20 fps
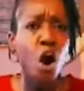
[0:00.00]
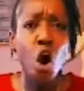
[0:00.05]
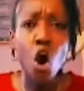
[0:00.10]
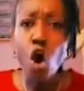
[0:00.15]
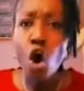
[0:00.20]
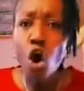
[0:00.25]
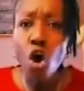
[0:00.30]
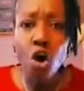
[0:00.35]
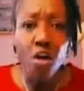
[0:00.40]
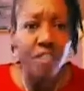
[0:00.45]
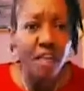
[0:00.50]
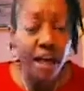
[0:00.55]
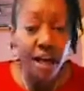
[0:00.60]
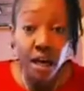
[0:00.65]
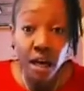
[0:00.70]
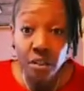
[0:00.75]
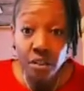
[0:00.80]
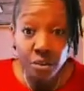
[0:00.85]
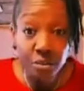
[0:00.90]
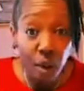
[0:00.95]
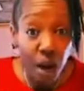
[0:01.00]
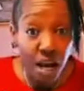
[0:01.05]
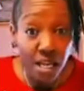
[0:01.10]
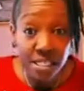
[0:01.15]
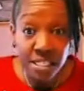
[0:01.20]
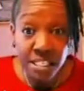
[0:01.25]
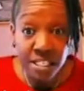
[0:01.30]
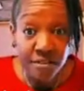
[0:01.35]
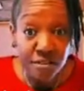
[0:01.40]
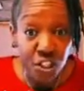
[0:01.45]
all that other
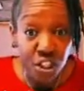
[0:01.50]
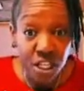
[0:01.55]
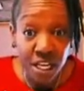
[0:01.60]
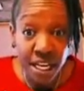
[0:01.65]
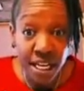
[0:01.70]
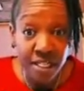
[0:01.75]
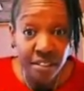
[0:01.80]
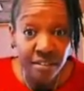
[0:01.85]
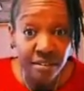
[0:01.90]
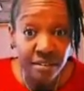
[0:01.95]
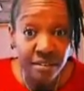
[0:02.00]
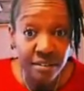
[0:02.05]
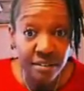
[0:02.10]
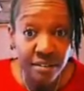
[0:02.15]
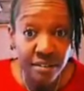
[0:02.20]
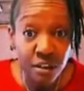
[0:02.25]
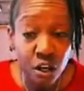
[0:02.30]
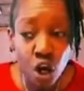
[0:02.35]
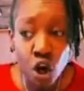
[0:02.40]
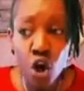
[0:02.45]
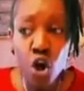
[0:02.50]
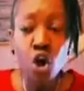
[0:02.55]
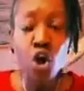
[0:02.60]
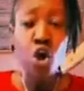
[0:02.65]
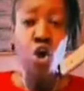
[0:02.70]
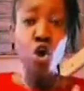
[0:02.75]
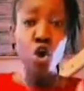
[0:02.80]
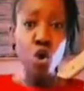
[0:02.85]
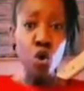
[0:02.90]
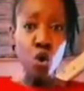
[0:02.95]
positive shit
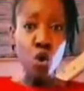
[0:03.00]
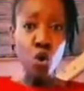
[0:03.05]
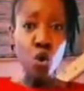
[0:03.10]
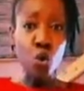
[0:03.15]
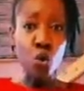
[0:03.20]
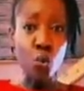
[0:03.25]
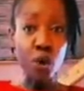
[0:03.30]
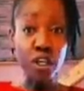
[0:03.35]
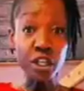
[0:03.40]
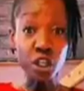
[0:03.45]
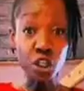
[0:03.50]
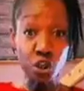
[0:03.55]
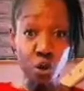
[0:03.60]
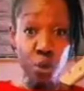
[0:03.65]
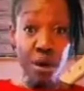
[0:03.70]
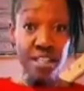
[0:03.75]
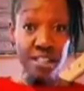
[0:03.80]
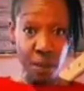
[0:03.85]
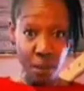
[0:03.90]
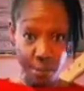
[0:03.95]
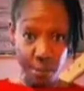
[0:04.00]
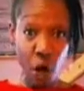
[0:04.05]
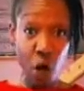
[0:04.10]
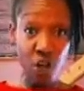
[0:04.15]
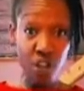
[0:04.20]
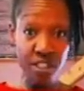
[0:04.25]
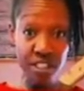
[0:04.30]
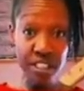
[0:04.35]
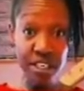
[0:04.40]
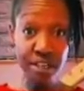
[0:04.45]
when you as a
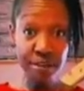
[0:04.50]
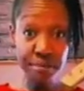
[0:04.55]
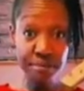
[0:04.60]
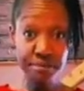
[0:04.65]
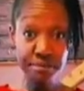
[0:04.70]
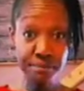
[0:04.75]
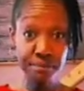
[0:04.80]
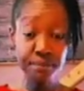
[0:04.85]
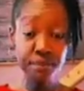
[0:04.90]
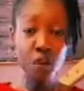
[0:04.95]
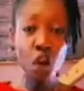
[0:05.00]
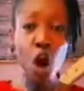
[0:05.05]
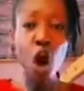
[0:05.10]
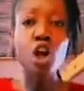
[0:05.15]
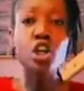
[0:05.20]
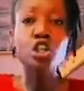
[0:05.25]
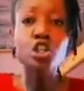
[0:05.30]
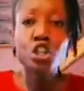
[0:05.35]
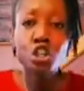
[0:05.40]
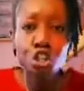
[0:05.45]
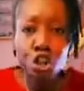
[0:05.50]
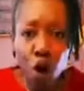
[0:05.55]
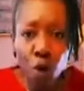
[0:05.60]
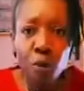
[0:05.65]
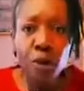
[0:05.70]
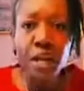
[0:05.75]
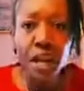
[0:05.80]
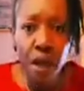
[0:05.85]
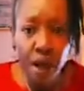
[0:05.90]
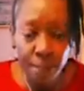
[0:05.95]
person aren't
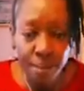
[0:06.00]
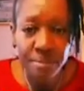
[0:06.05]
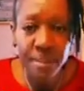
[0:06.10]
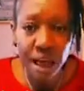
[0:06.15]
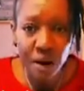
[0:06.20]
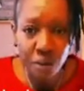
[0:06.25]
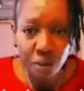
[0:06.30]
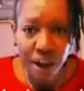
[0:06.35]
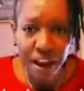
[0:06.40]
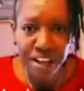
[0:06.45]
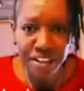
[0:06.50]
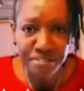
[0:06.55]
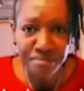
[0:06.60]
showing up that way.